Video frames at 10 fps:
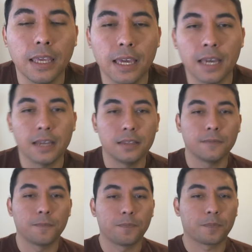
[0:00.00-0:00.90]

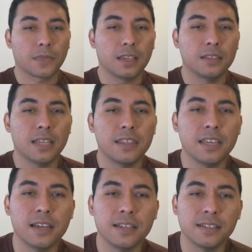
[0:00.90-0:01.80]
And the
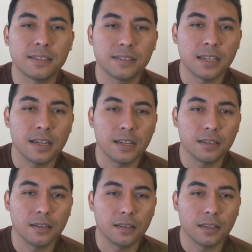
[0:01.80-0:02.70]
idea is
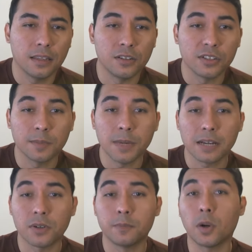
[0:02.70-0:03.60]
that there's a
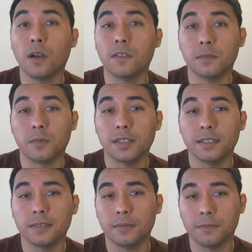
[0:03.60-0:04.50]
background problem,
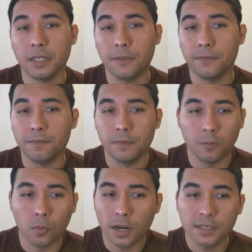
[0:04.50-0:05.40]
right? If
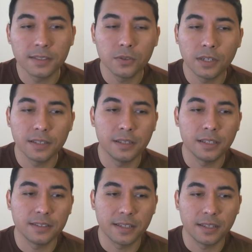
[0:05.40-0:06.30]
white doesn't do anything,
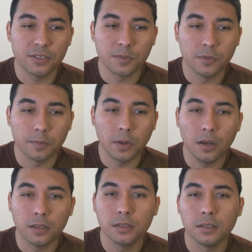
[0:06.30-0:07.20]
let's say they just move a
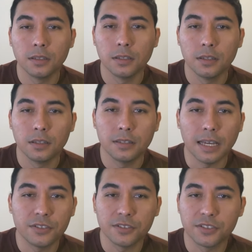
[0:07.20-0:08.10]
pawn,
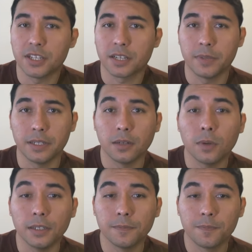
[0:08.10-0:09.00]
that's just checkmating
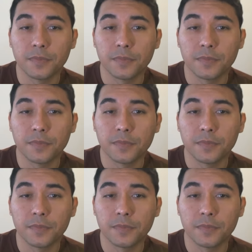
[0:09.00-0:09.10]
1.